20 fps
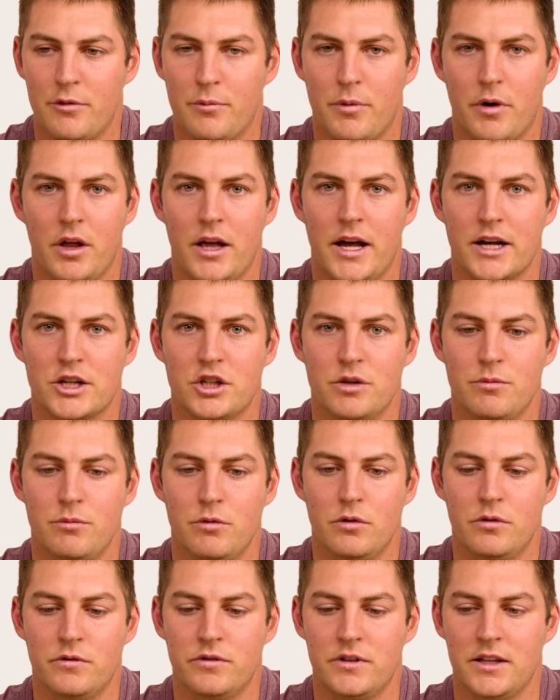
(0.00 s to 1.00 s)
the ball actually
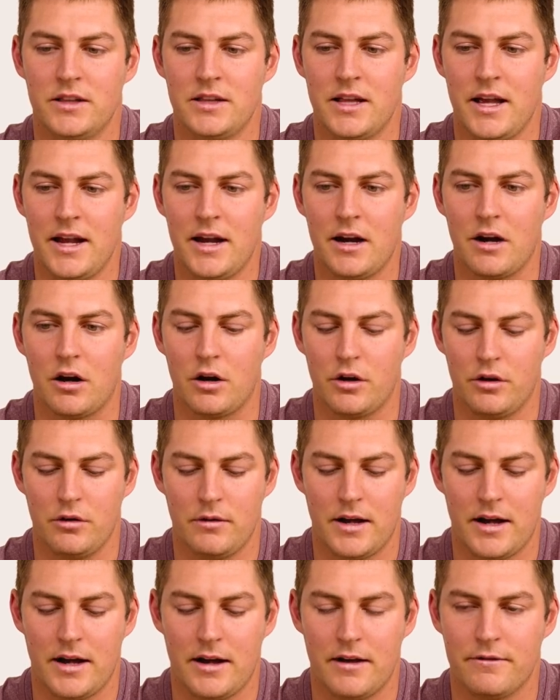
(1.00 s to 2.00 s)
moves in the air. You
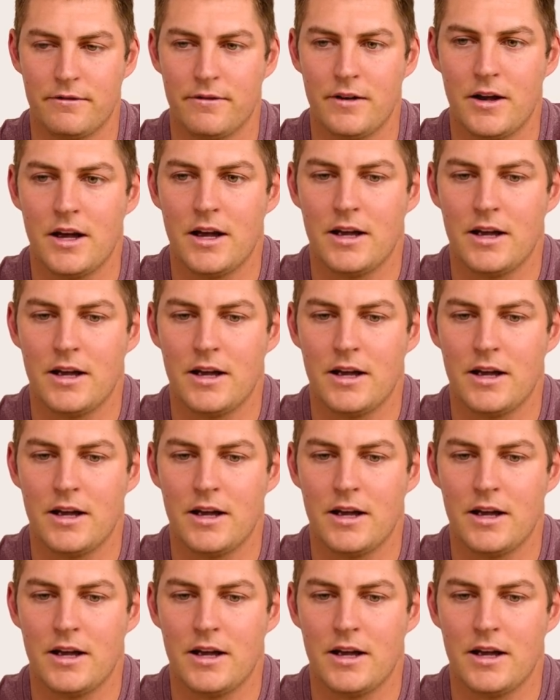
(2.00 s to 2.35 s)
have